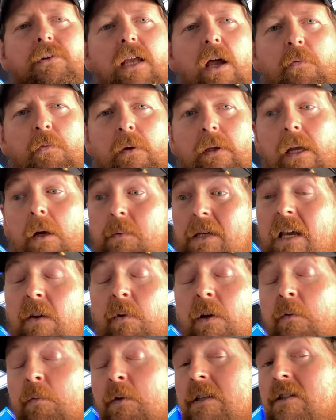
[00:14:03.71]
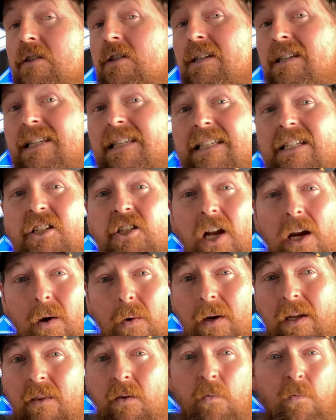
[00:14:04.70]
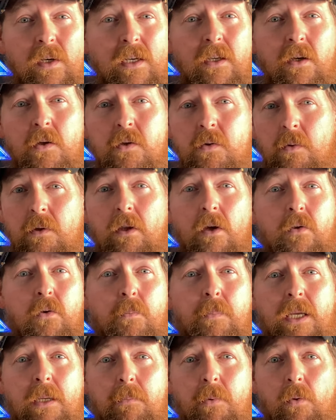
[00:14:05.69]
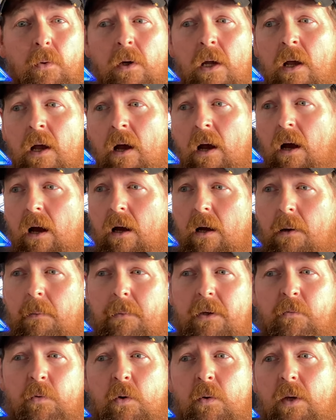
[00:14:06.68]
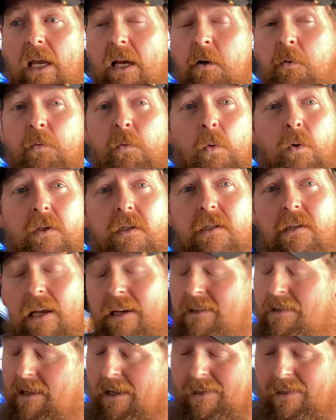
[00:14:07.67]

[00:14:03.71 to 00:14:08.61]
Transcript: definitely help even if it's just sharing the videos with other people um, if you can't afford this I,